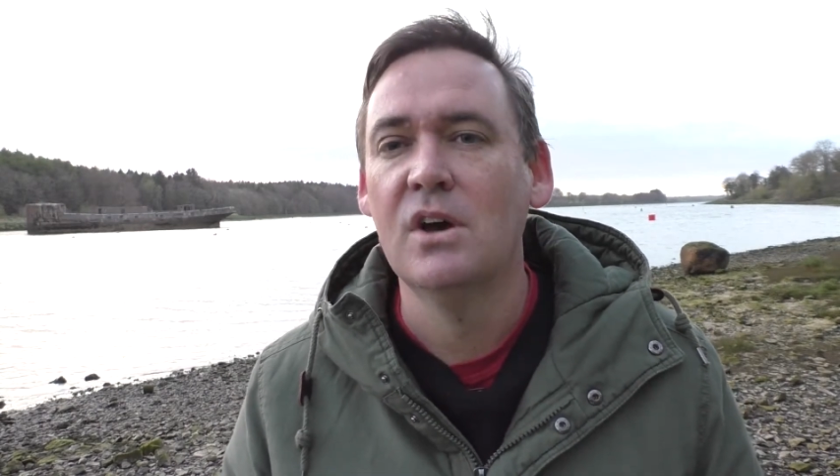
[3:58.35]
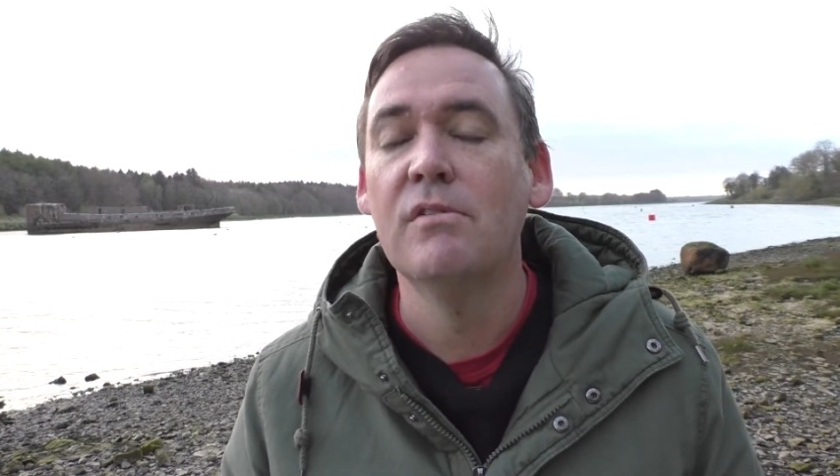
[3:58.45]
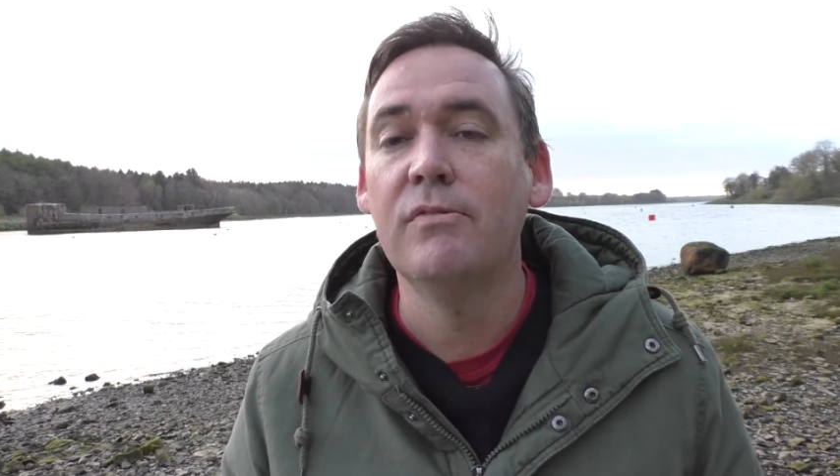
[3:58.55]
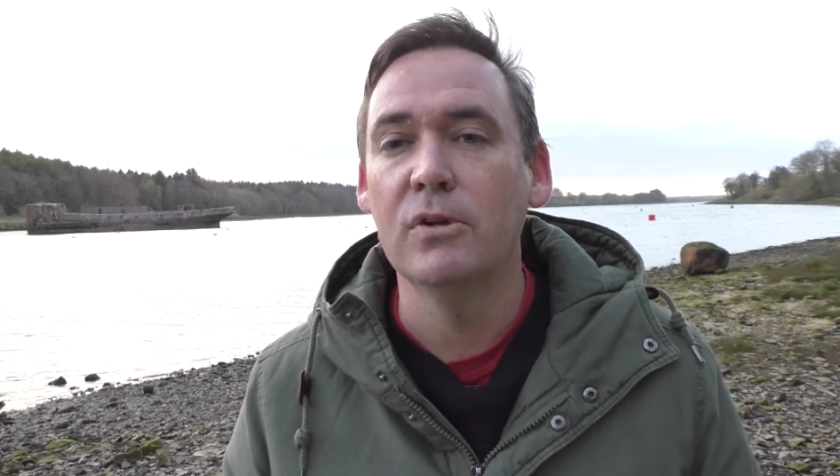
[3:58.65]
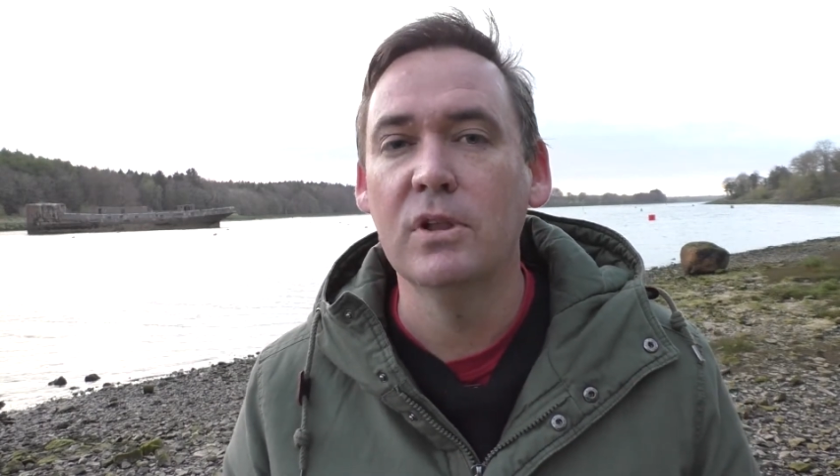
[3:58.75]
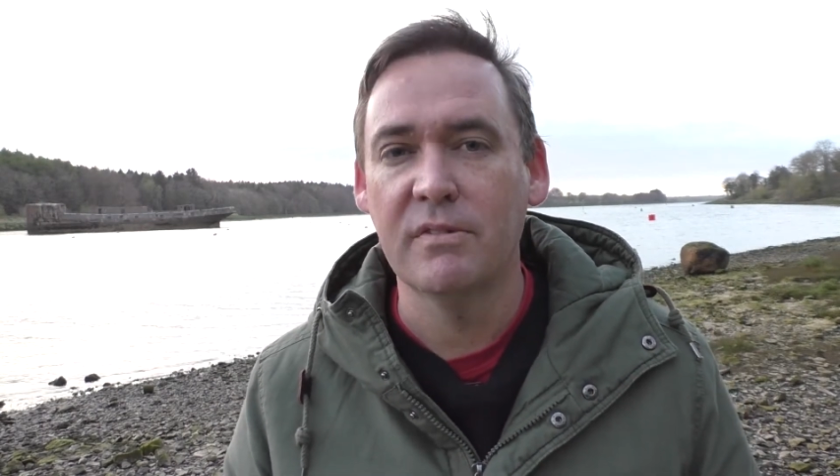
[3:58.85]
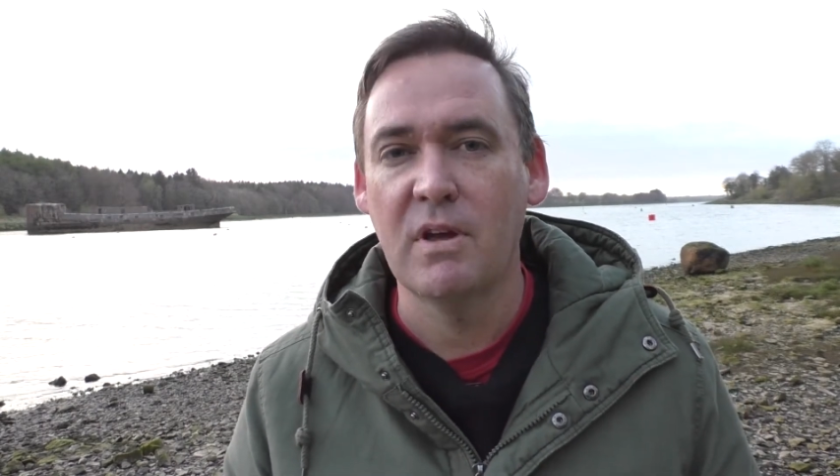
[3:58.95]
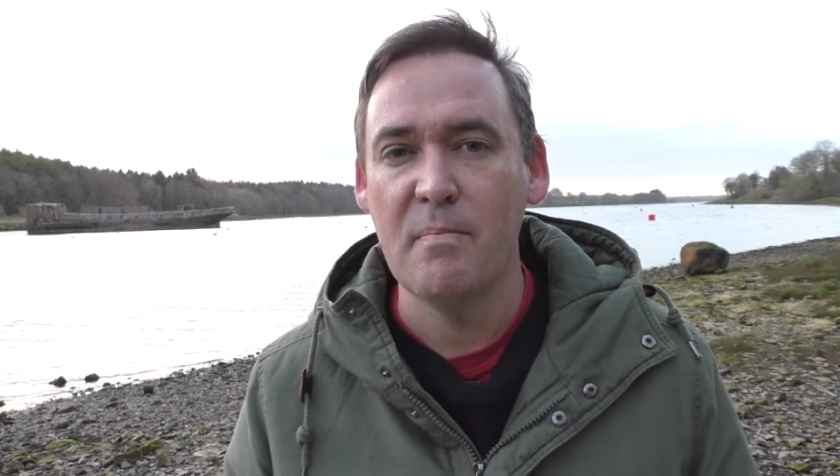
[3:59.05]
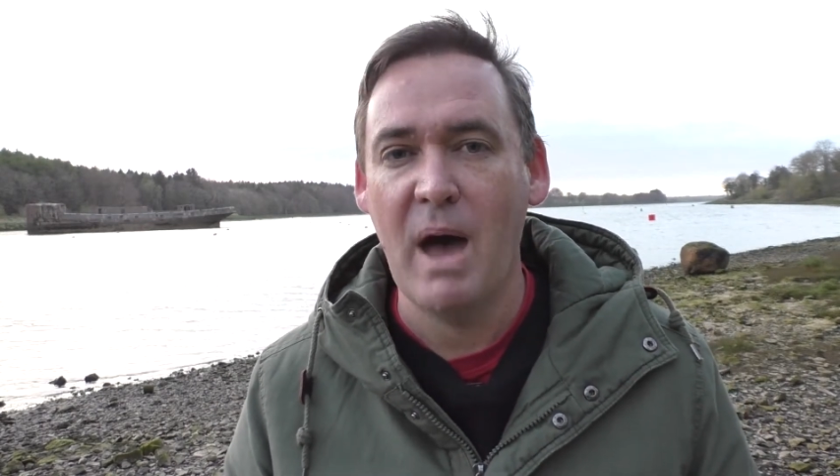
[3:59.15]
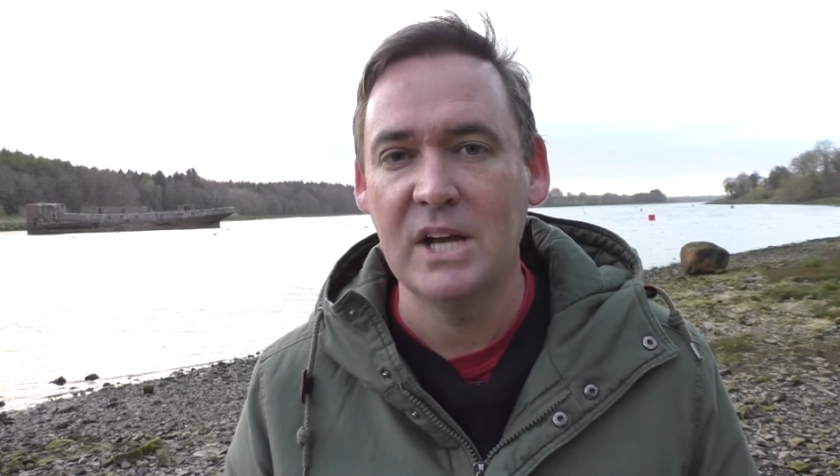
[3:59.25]
full of
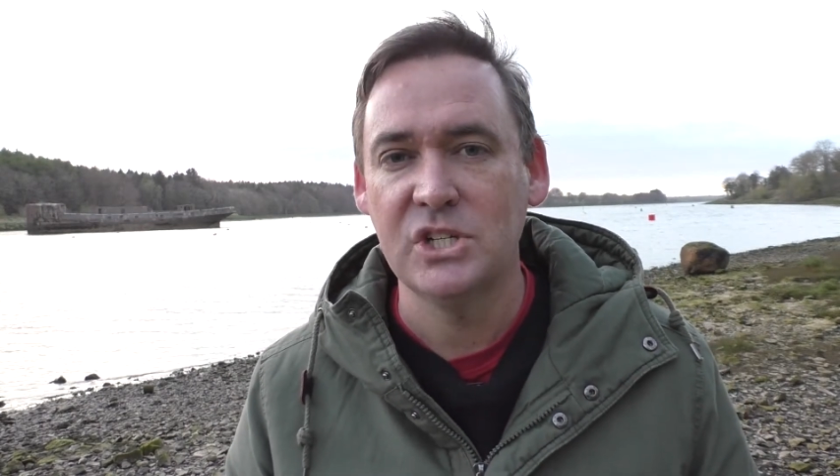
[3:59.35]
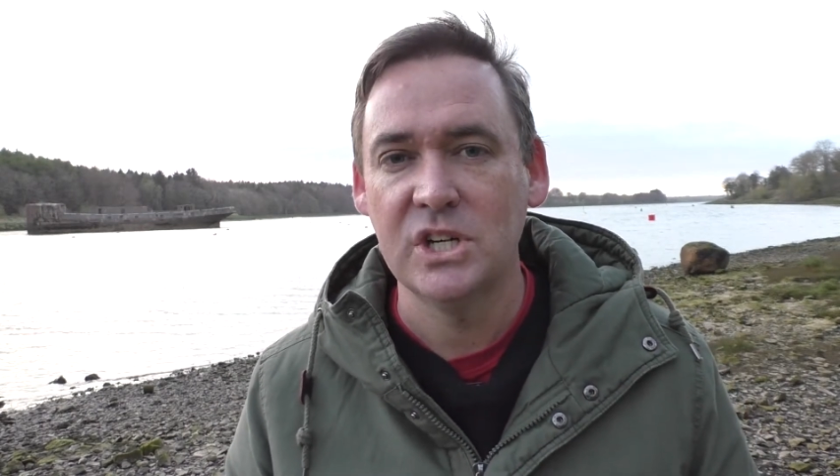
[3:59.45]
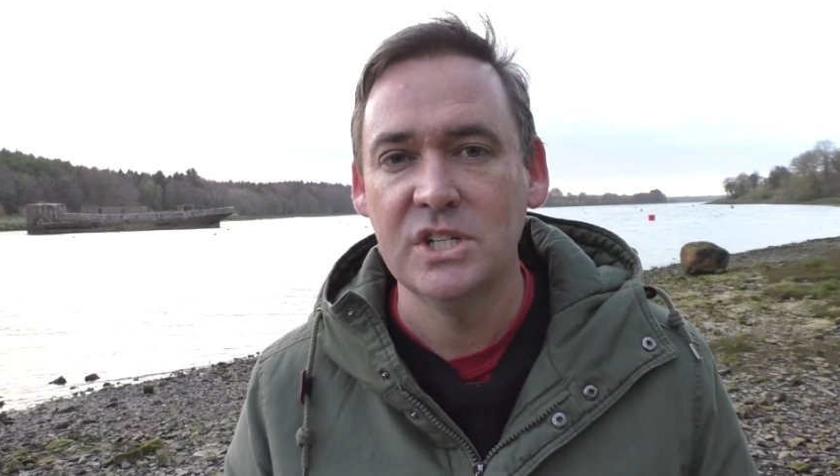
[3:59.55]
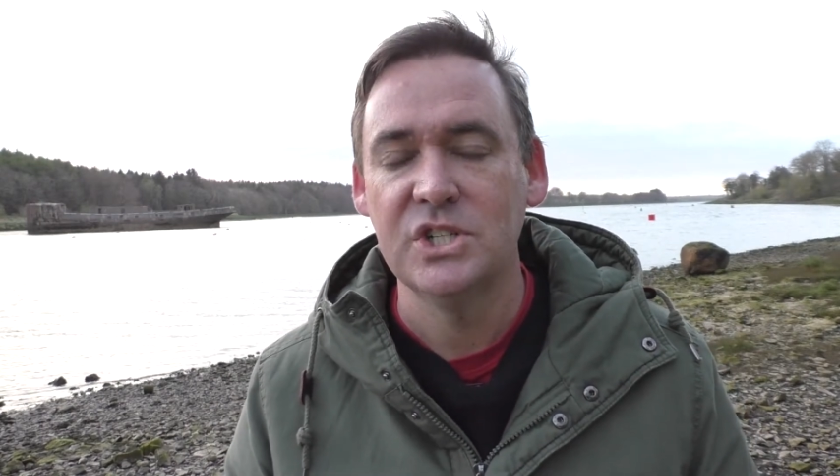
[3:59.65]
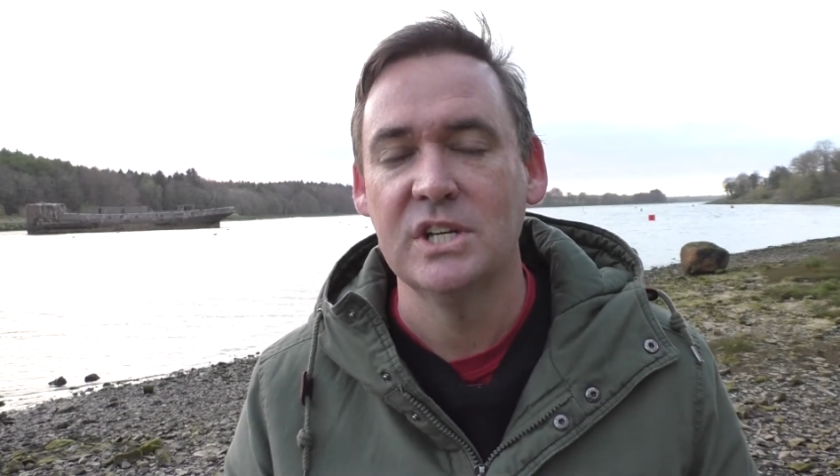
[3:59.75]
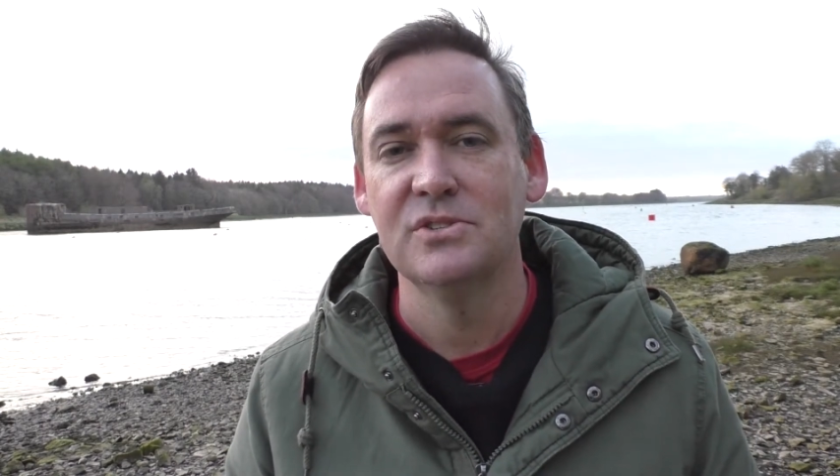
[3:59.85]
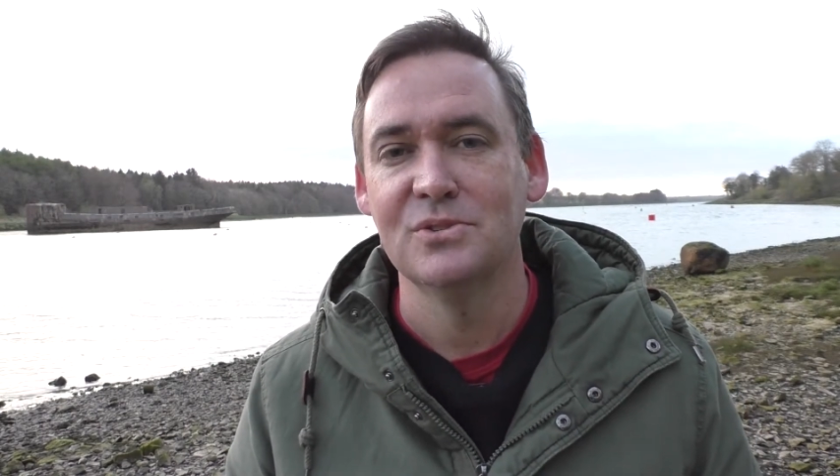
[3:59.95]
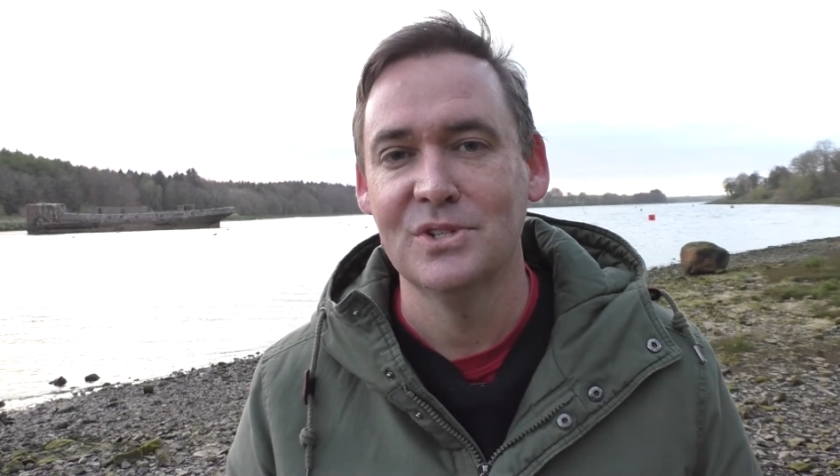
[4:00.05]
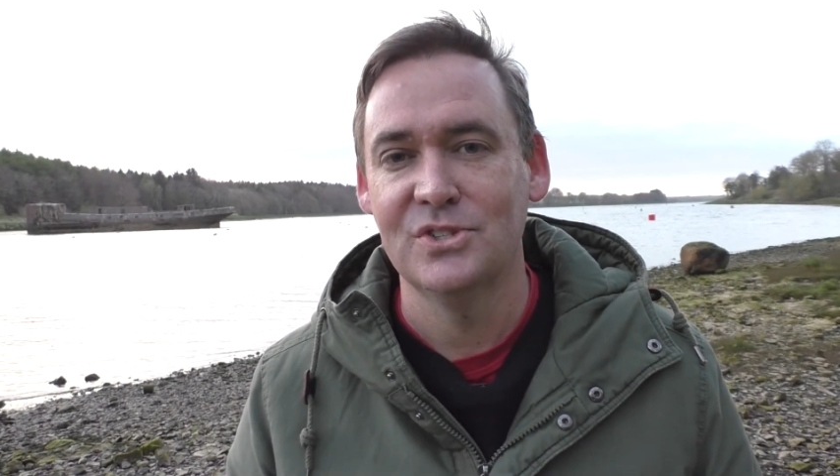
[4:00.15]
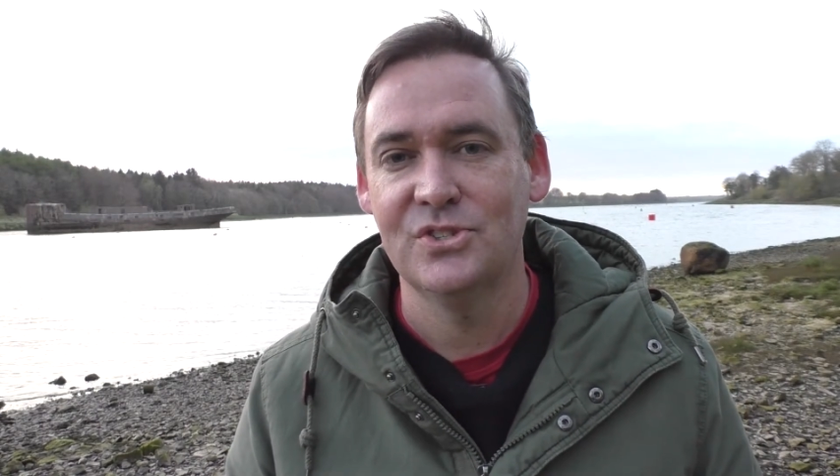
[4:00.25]
compassion and
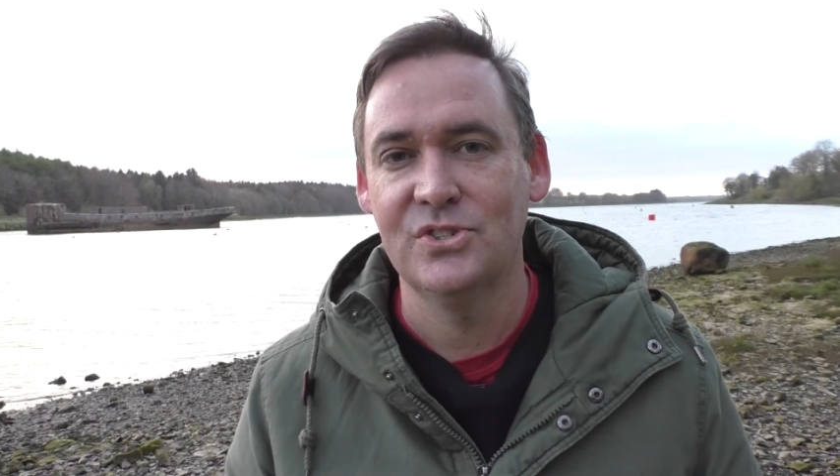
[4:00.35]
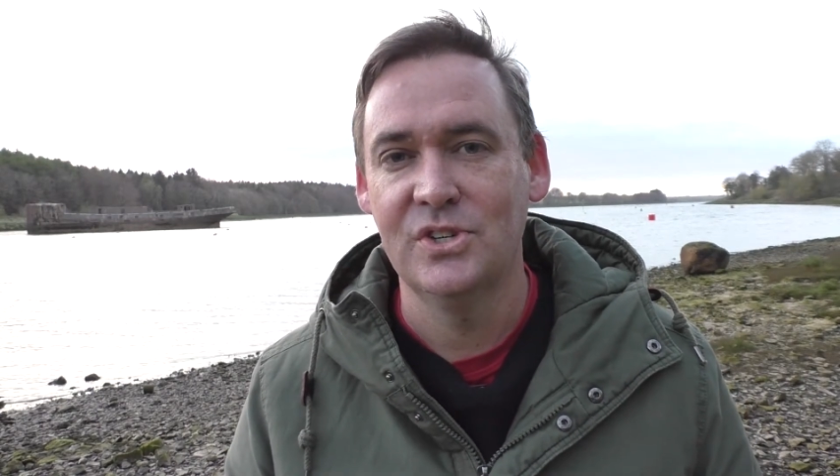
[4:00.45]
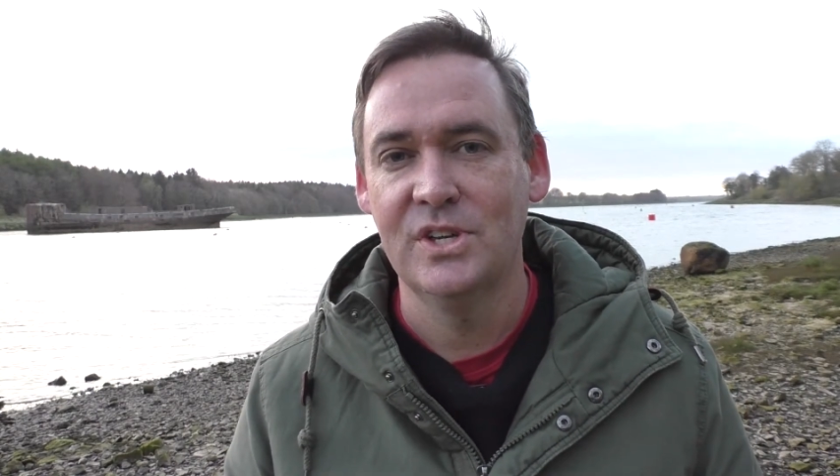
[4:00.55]
gentleness.